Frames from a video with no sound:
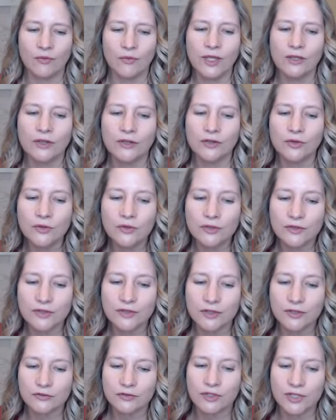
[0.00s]
we use
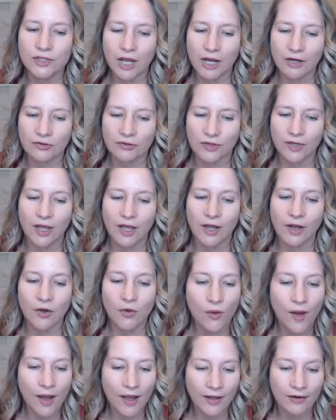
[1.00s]
this trajectory
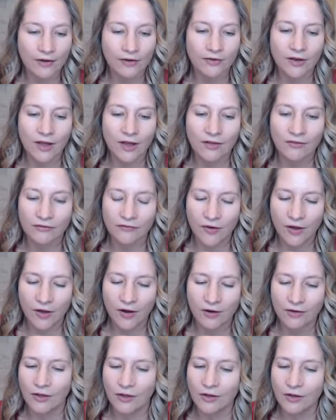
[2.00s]
acquired not
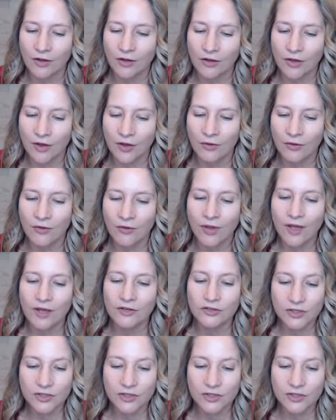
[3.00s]
far long ago.